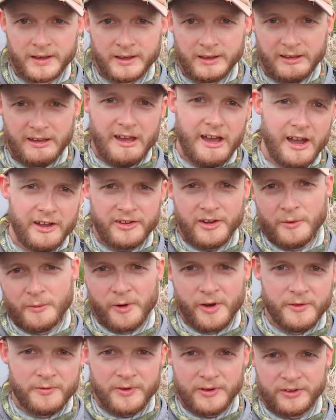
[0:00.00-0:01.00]
No, ah, I don't
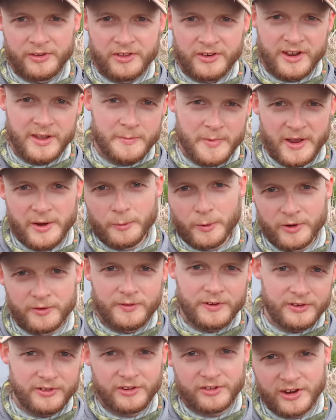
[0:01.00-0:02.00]
want to fish the deep end, I want to
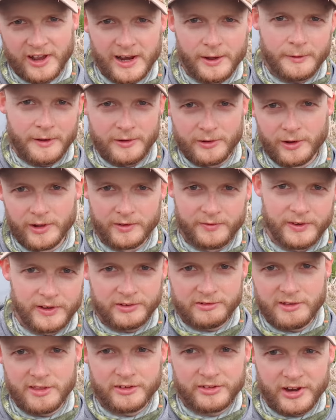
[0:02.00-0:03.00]
fish the shallow end. All the
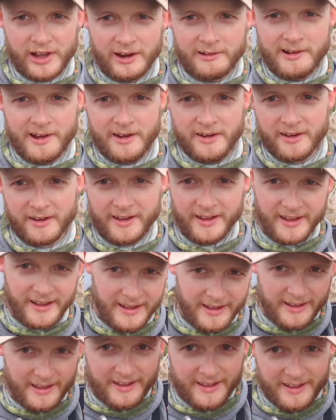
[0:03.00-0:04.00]
fish were at the shallow
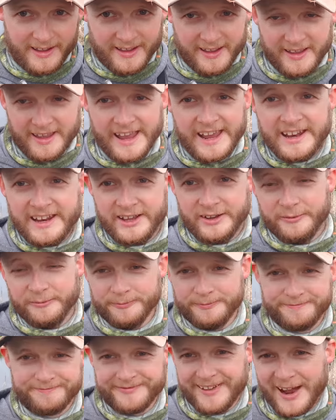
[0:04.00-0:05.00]
end. Idiot
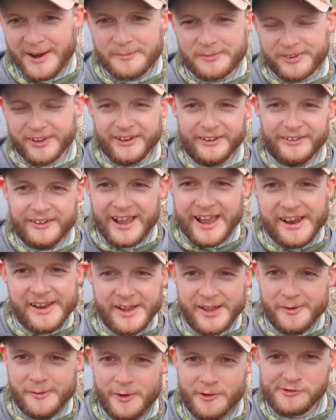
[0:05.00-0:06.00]
absolute
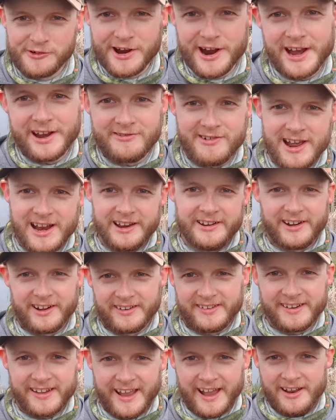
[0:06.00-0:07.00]
idiot but really really
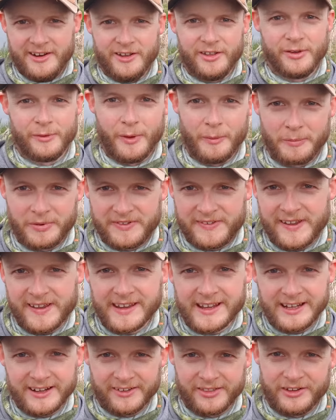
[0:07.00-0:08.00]
nice to get another one
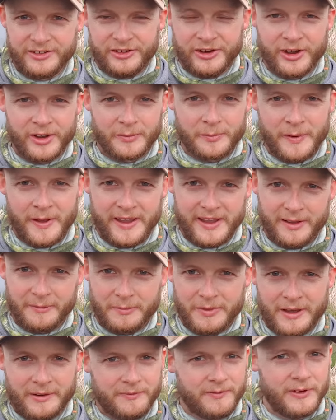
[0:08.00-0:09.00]
particularly on the jerk bait that